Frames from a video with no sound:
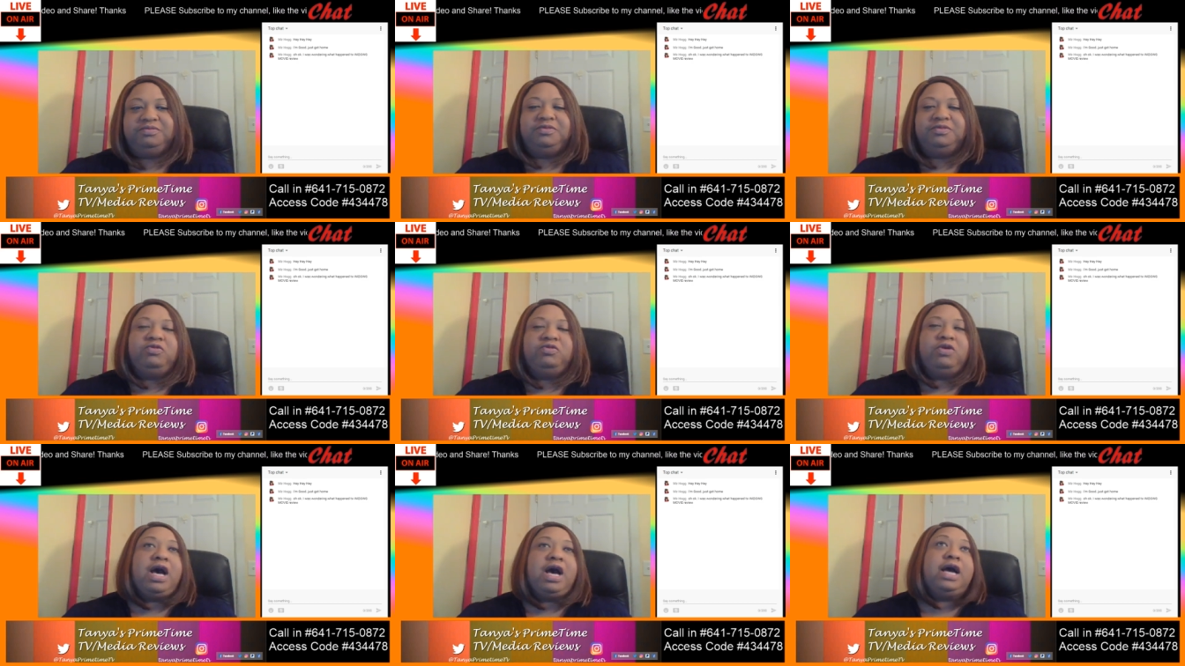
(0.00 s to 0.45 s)

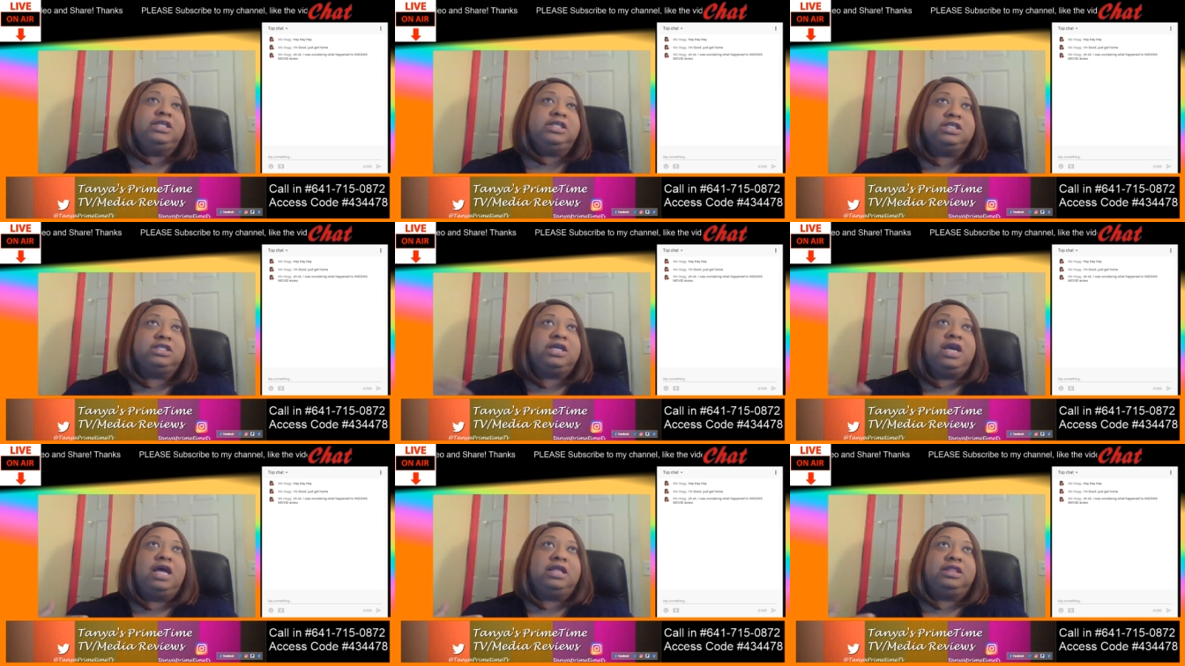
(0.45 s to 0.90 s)
Well, I
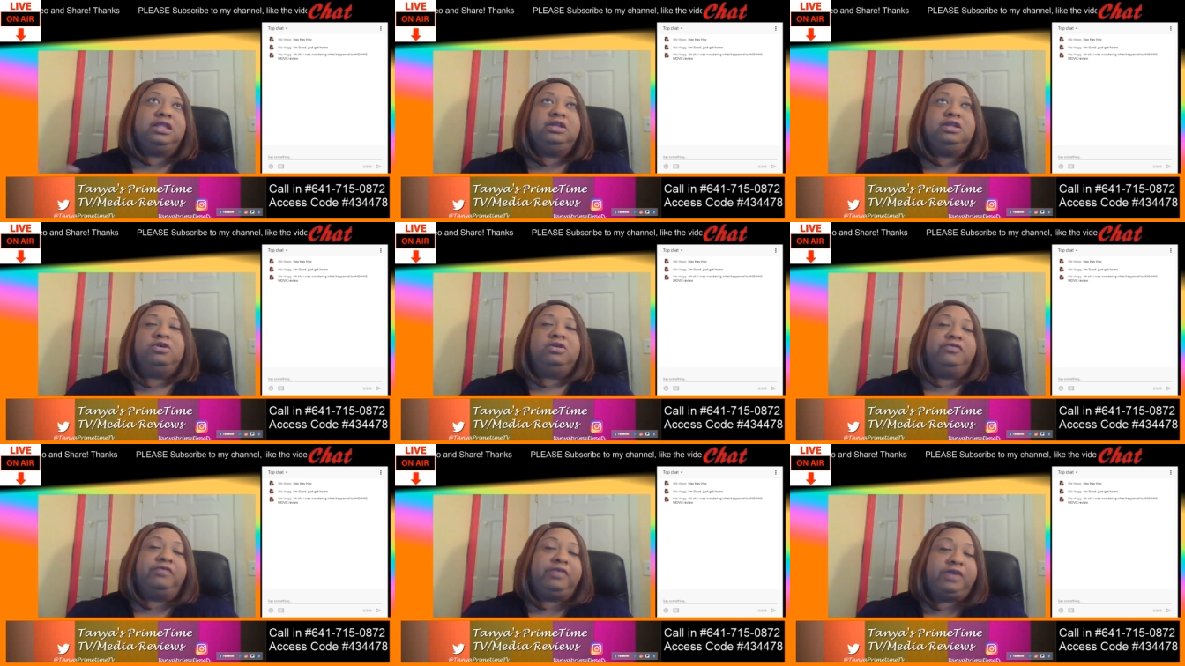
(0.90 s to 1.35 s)
just got the
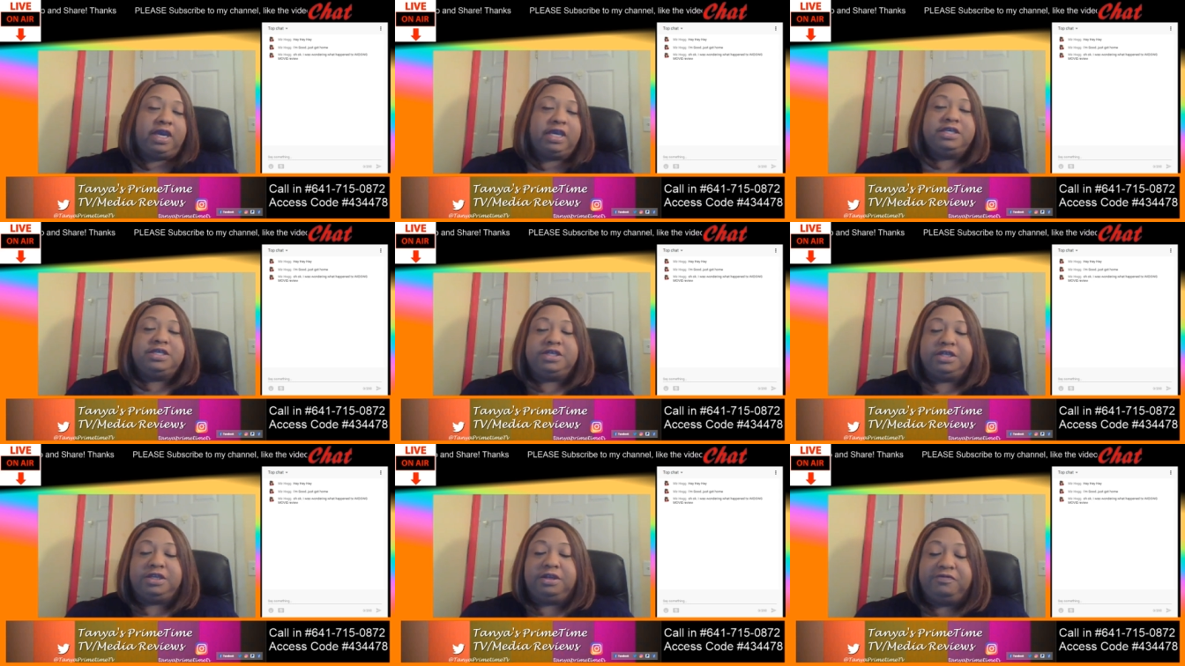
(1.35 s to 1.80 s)

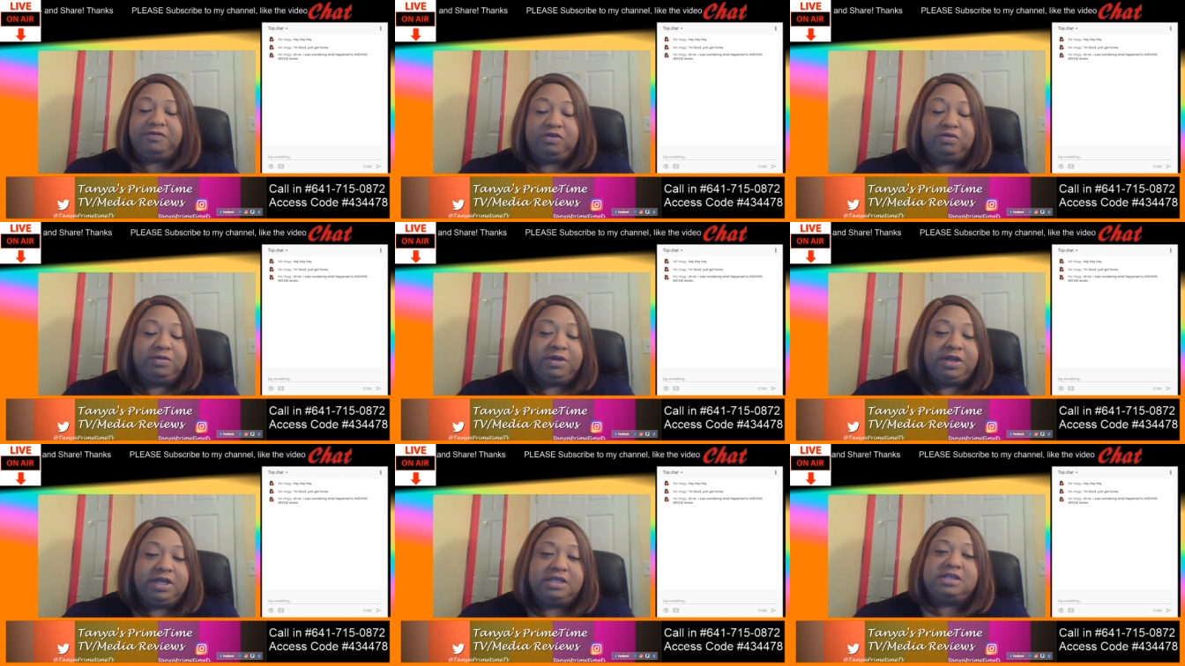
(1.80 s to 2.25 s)
notification a
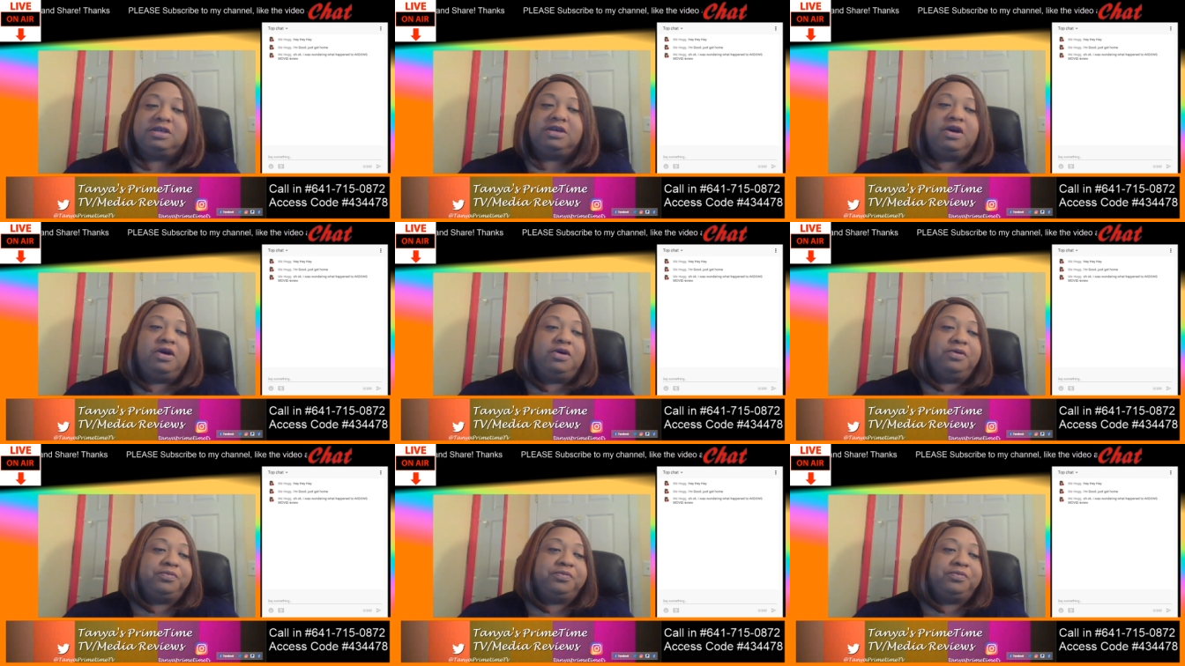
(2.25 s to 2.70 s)
few minutes
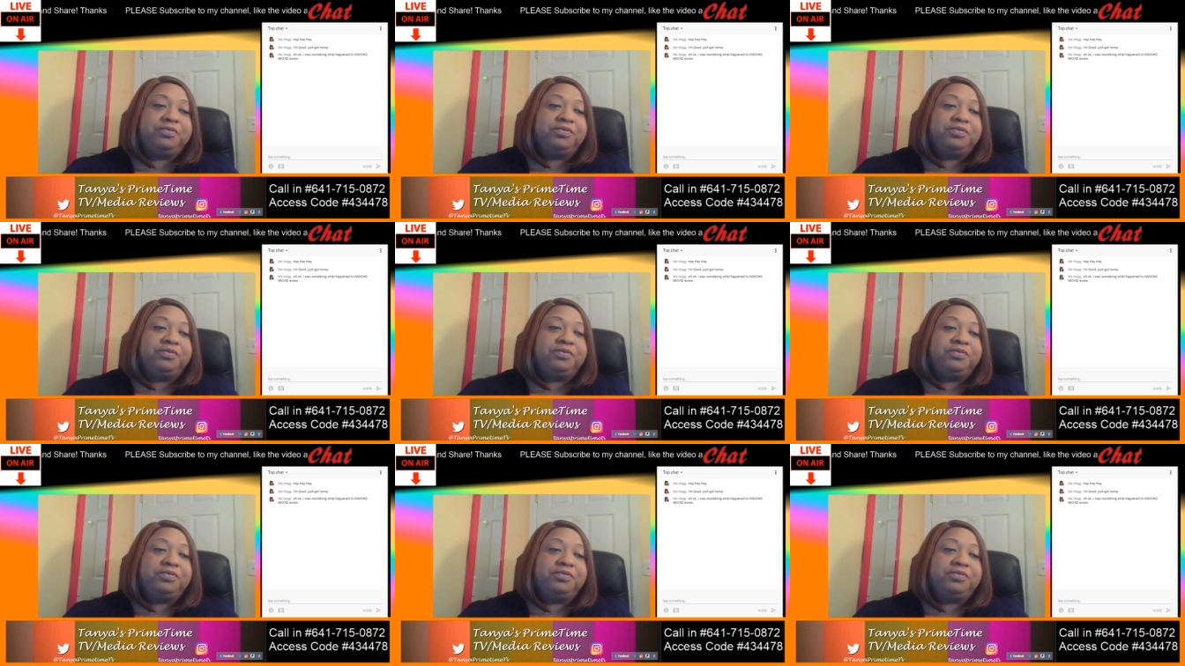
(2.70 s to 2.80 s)
ago